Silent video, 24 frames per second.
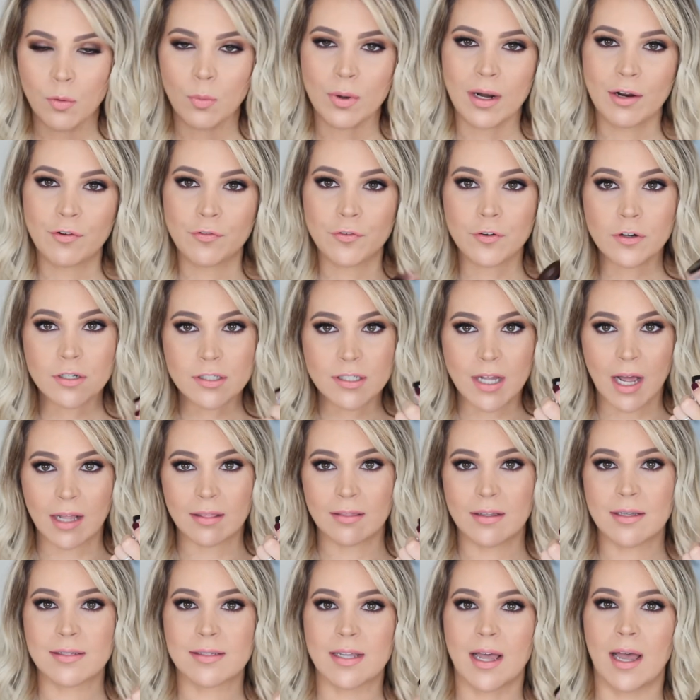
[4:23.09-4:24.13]
When I first got
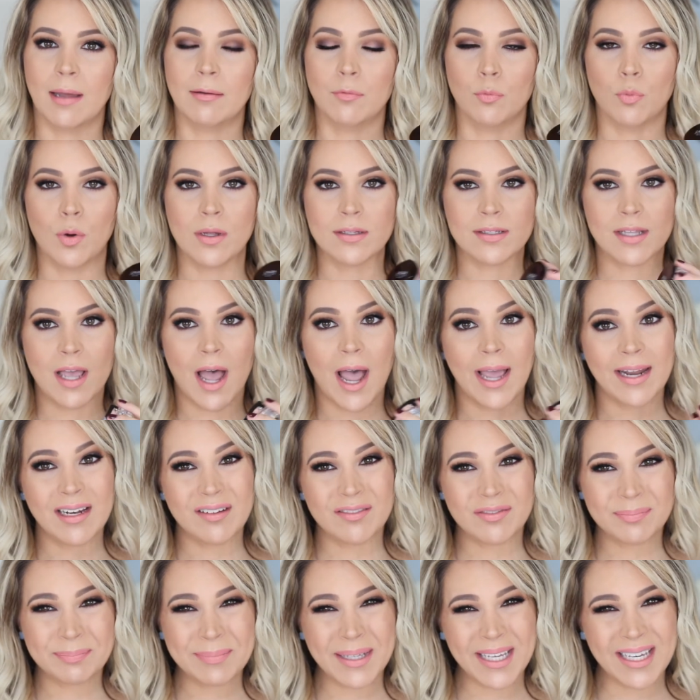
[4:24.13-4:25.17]
this, I was kind
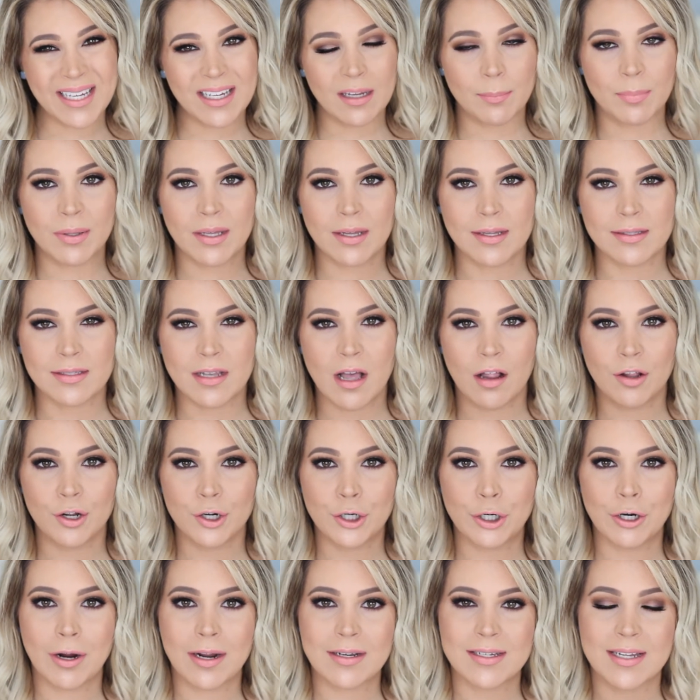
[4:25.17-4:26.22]
of meh because color
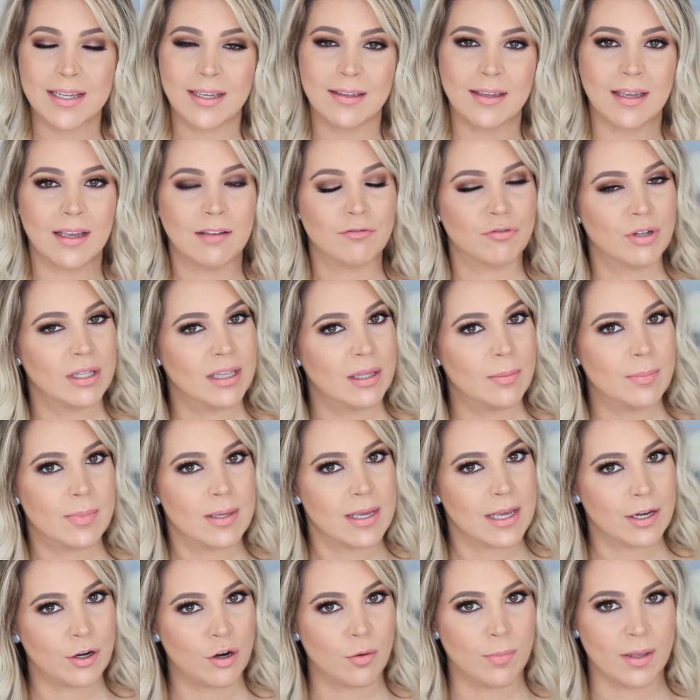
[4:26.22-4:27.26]
correcting can really
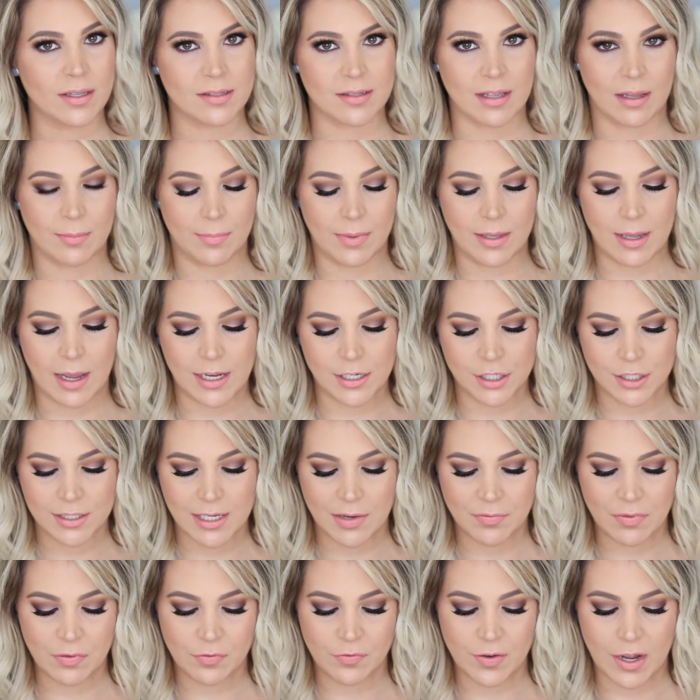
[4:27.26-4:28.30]
be hit or miss on me. I just
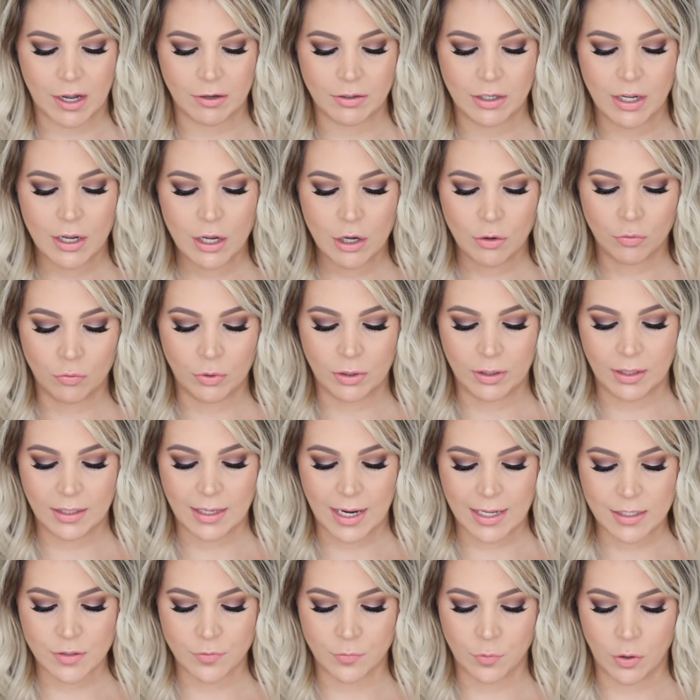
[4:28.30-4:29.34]
haven't found really
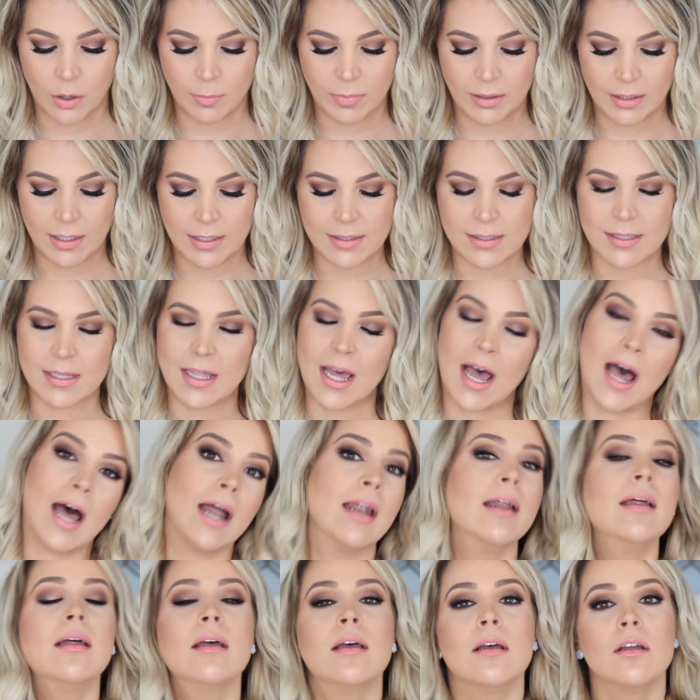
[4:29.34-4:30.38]
nice formulas
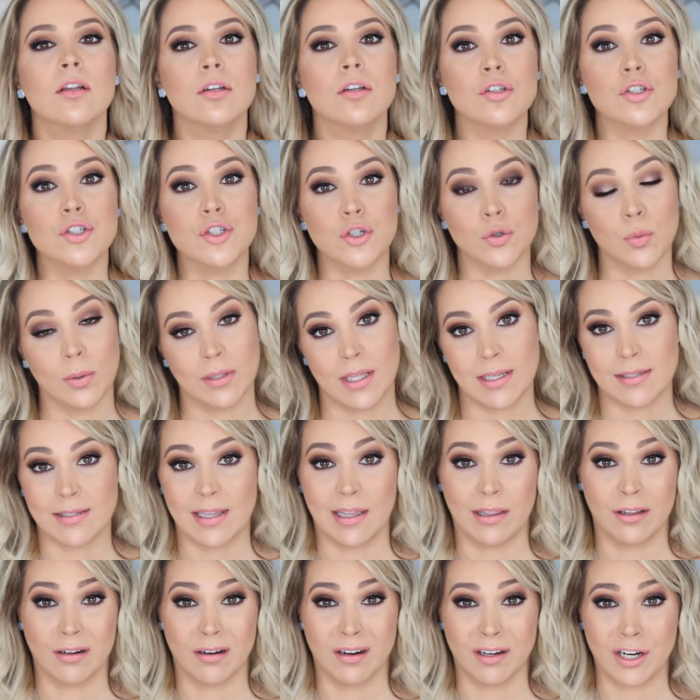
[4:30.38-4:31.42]
that do what they
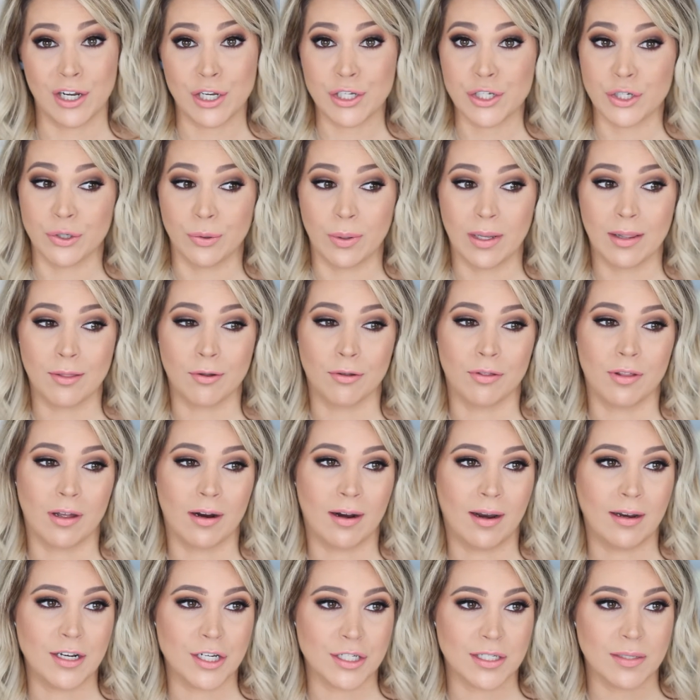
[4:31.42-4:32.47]
say they're gonna do. Either
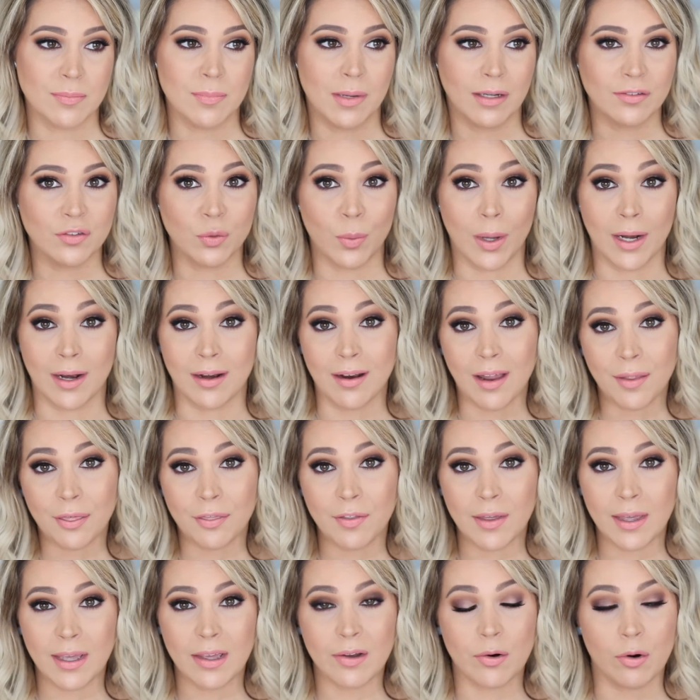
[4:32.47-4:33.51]
they just melt away to
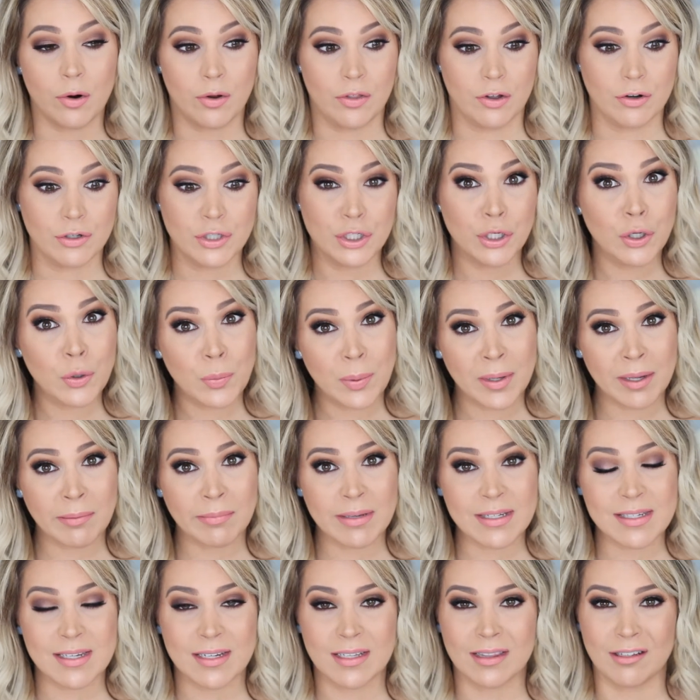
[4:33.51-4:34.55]
nothing or they're too
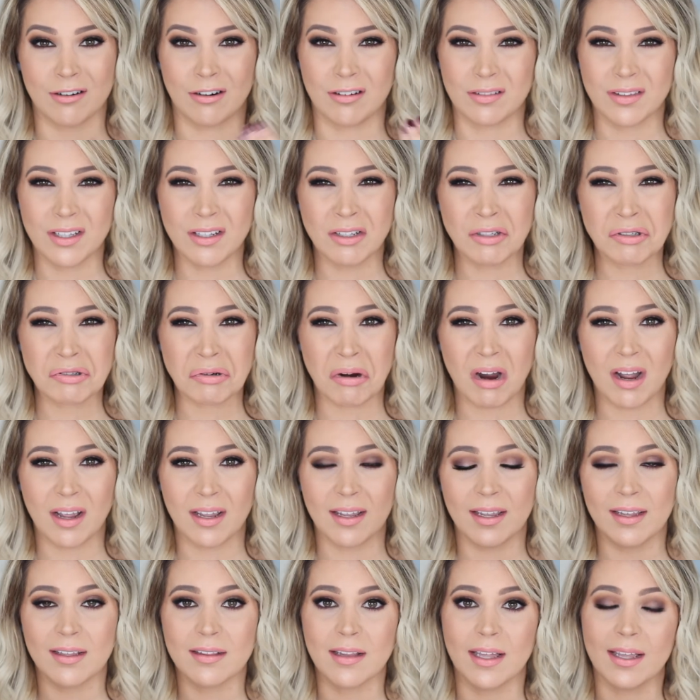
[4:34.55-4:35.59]
pigmented, they're a little
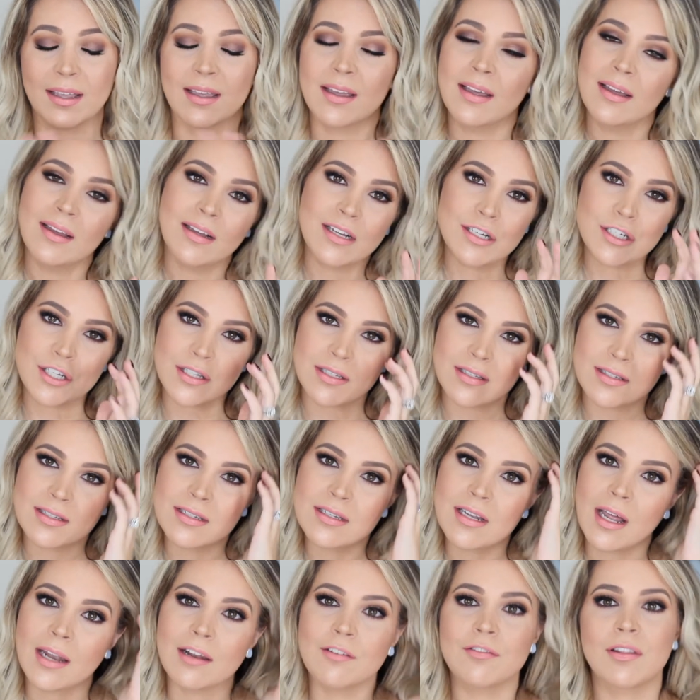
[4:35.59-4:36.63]
drying, like just
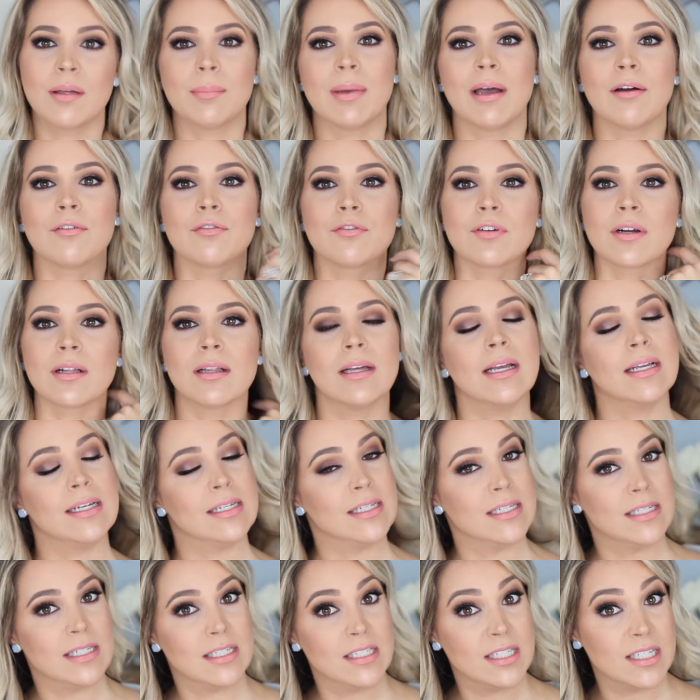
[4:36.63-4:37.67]
none of them have
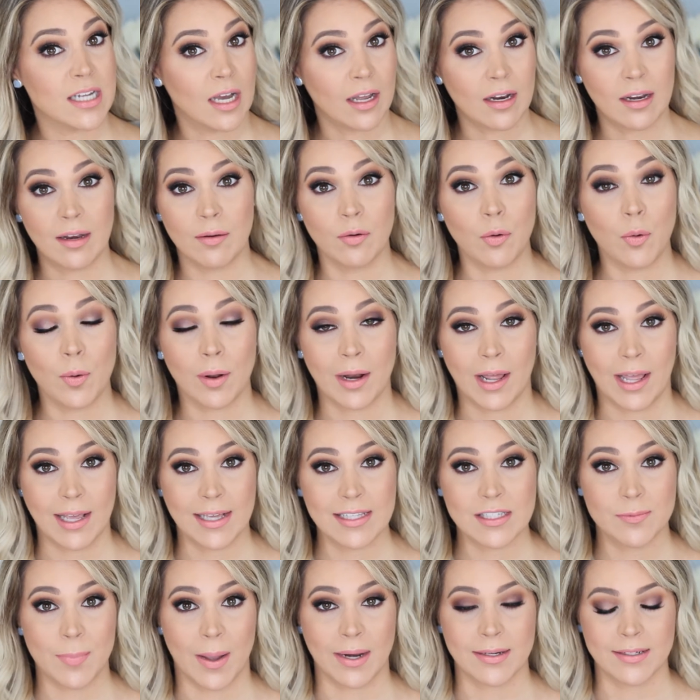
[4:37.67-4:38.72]
really done what I
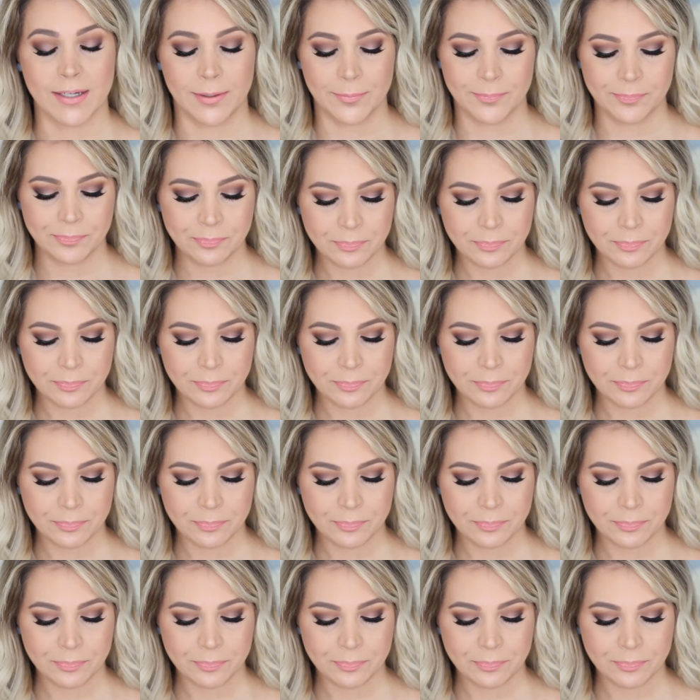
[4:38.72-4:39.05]
expected.